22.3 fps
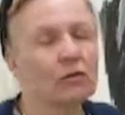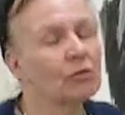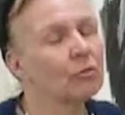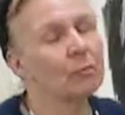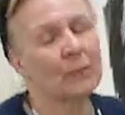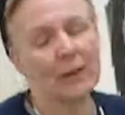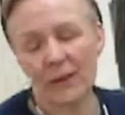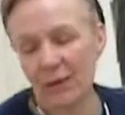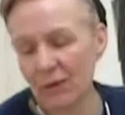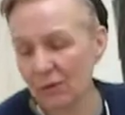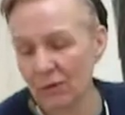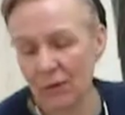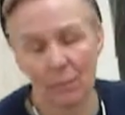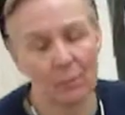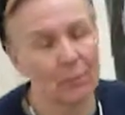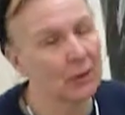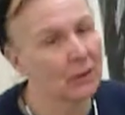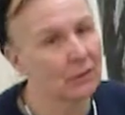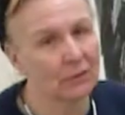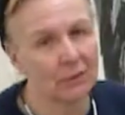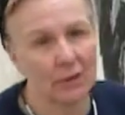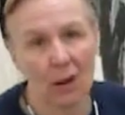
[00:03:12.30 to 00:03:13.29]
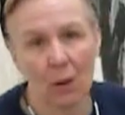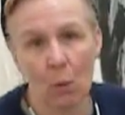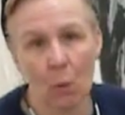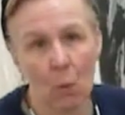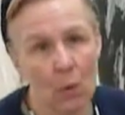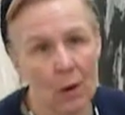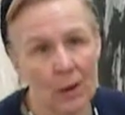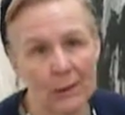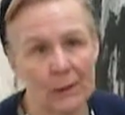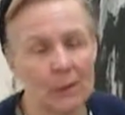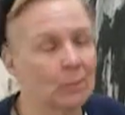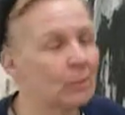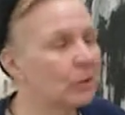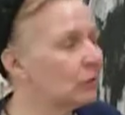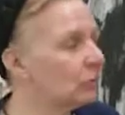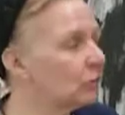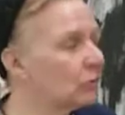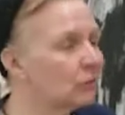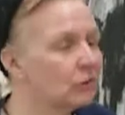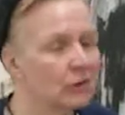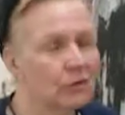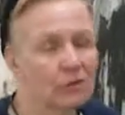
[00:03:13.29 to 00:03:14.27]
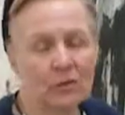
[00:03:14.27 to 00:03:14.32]
Just because I picked out one
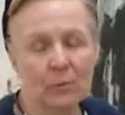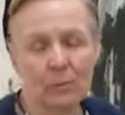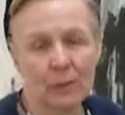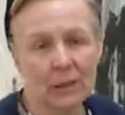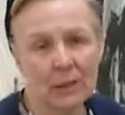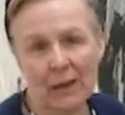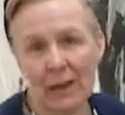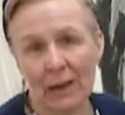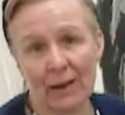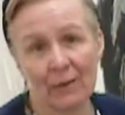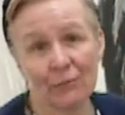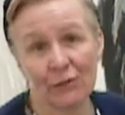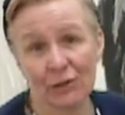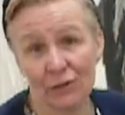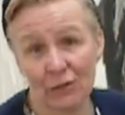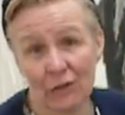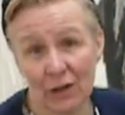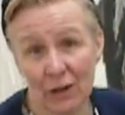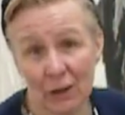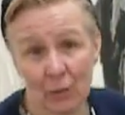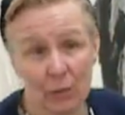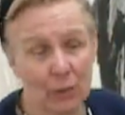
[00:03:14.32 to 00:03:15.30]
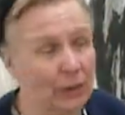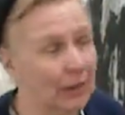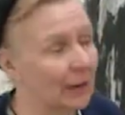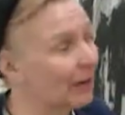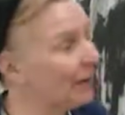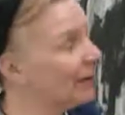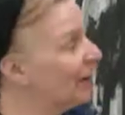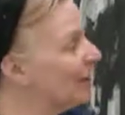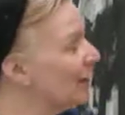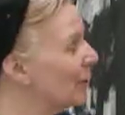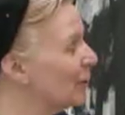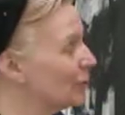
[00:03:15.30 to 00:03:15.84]
image doesn't mean I have to stick with it.